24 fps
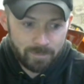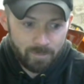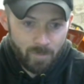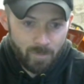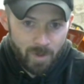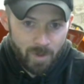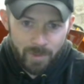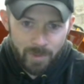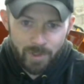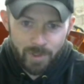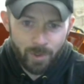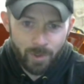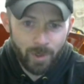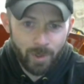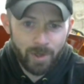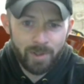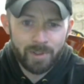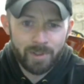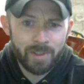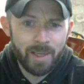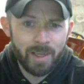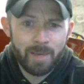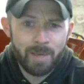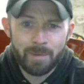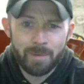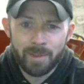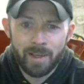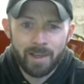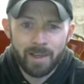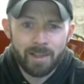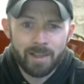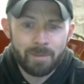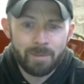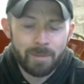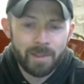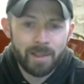Majority of the time you're
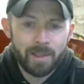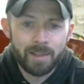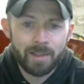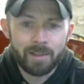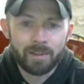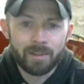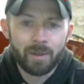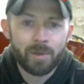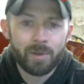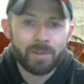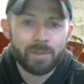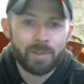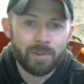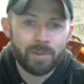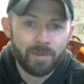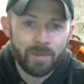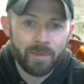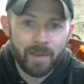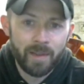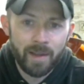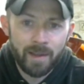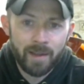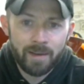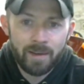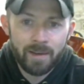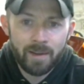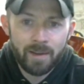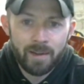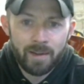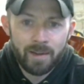not going to be any closer than that